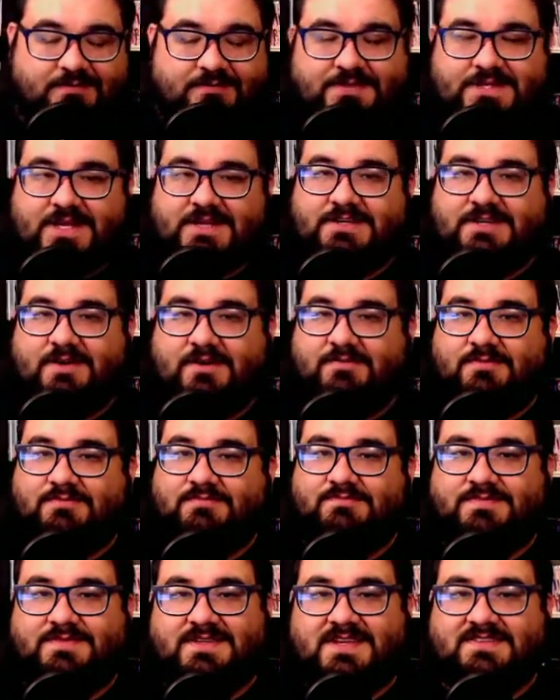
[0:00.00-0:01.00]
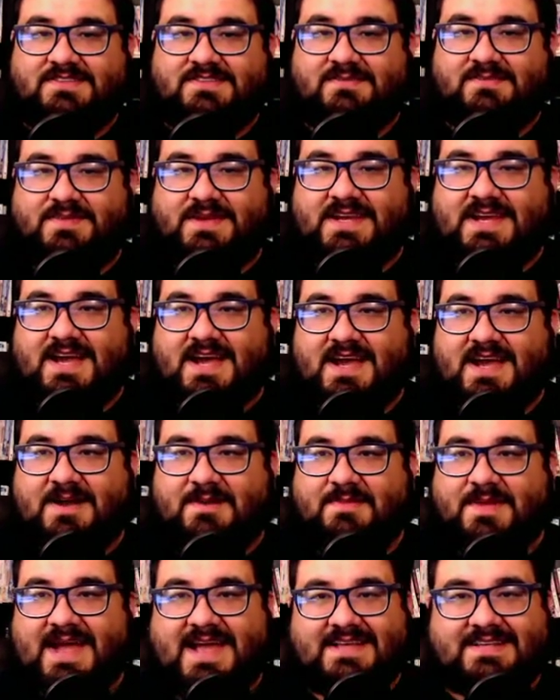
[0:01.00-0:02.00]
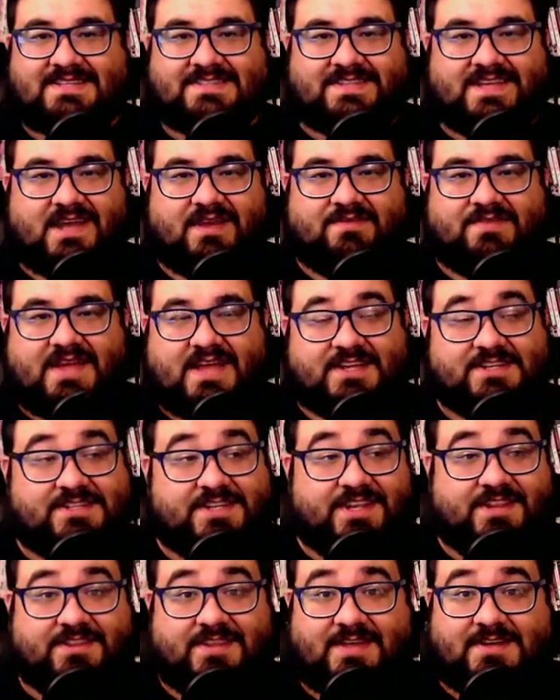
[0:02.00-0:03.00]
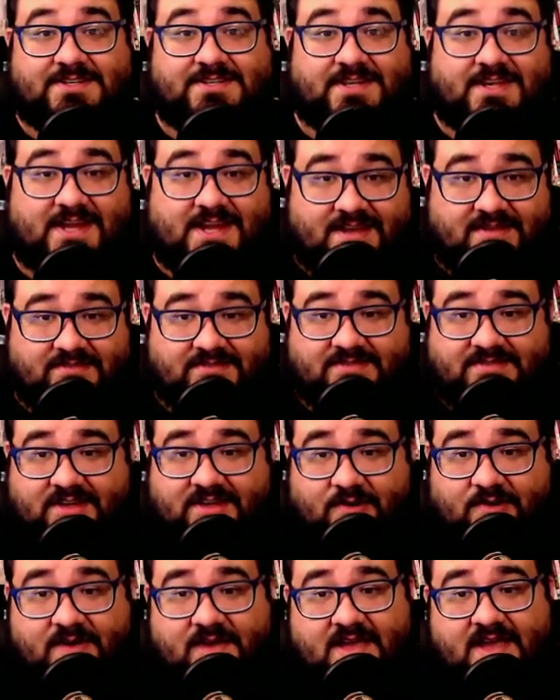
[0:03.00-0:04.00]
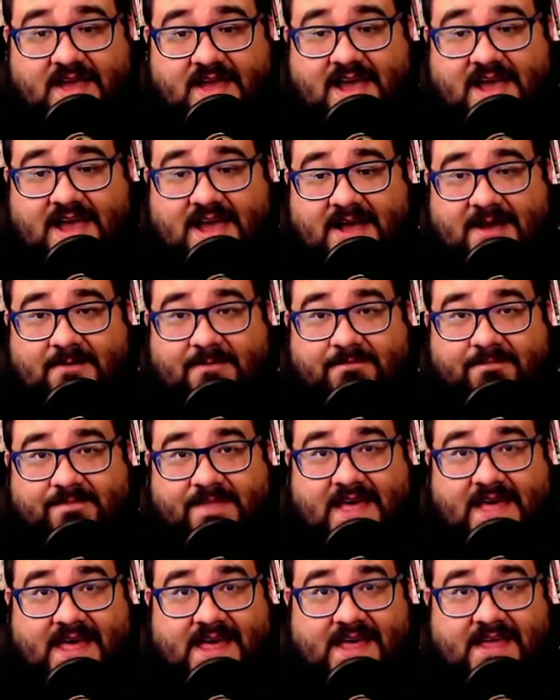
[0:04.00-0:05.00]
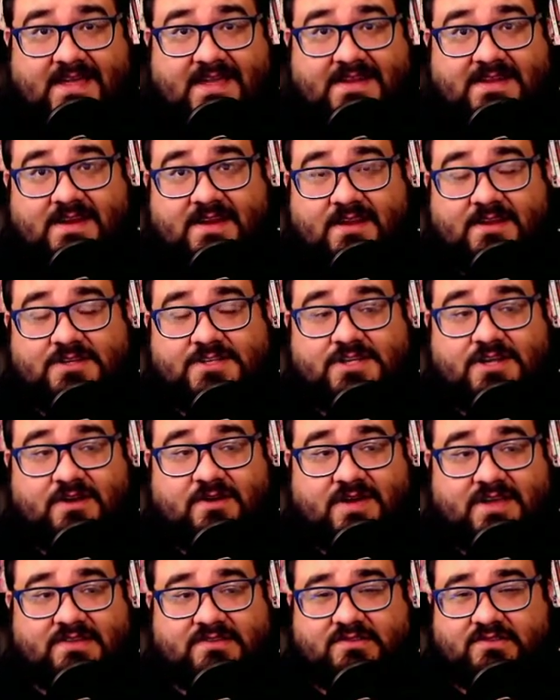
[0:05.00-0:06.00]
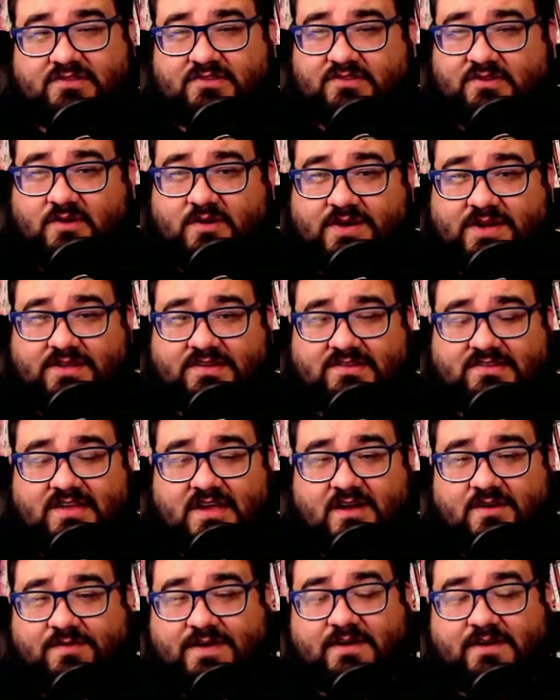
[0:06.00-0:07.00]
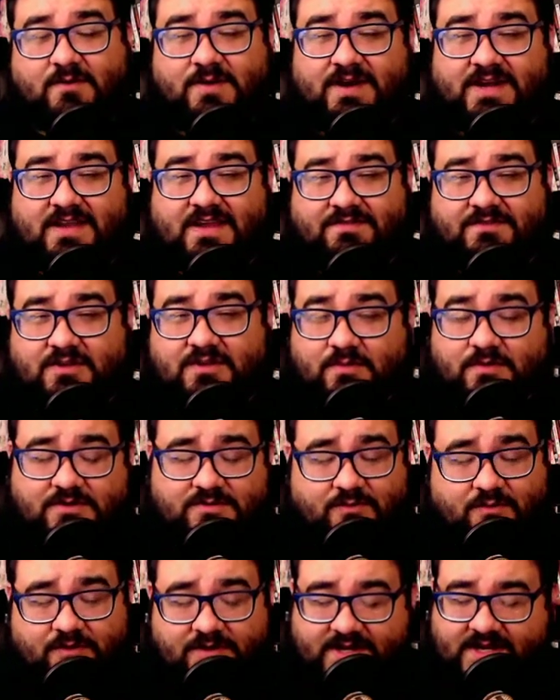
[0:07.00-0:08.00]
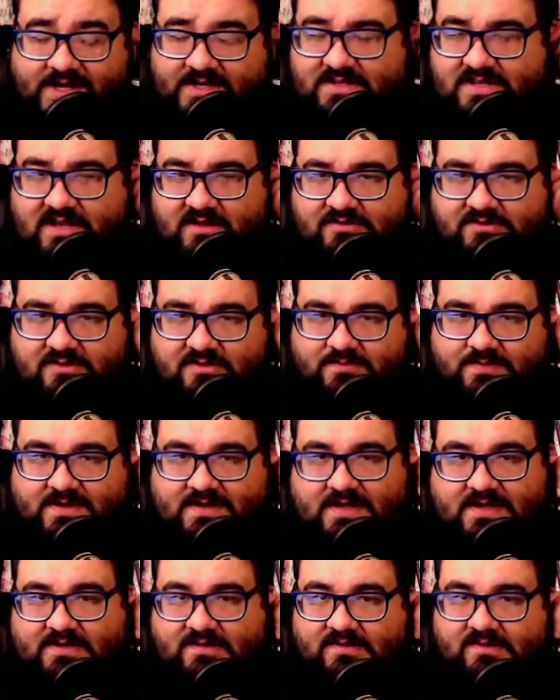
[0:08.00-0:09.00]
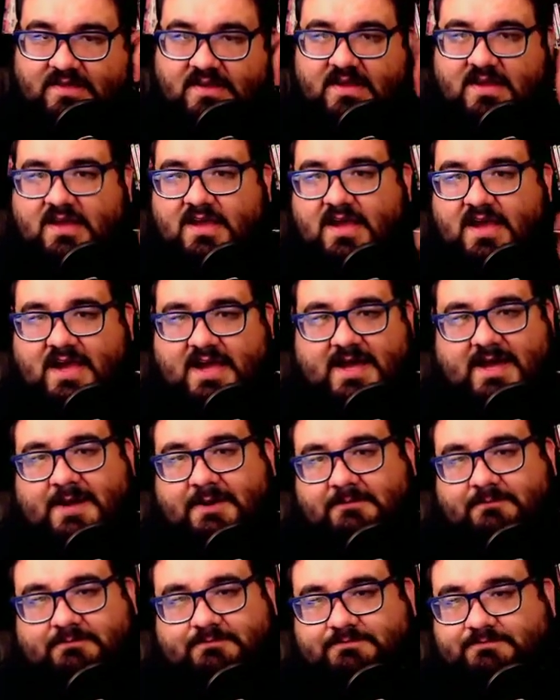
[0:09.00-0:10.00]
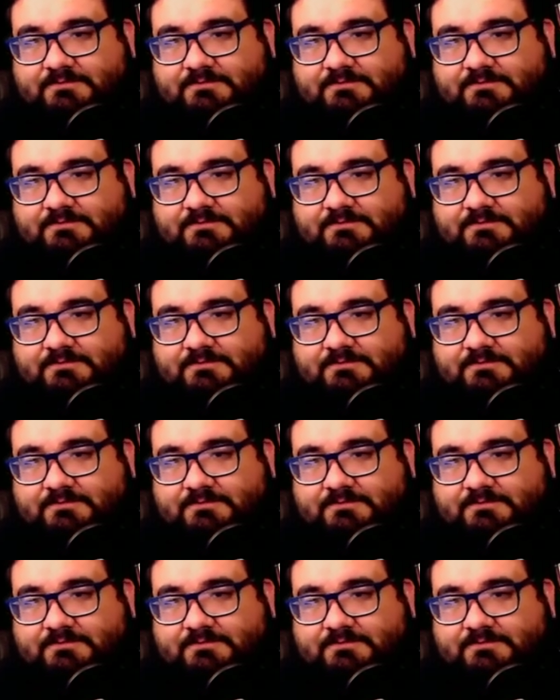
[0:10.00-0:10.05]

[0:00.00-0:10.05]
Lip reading: Chateau doesn't become as safe as she thinks she is. So that, in a nutshell, is the story itself. I don't want to give too much more details just because, I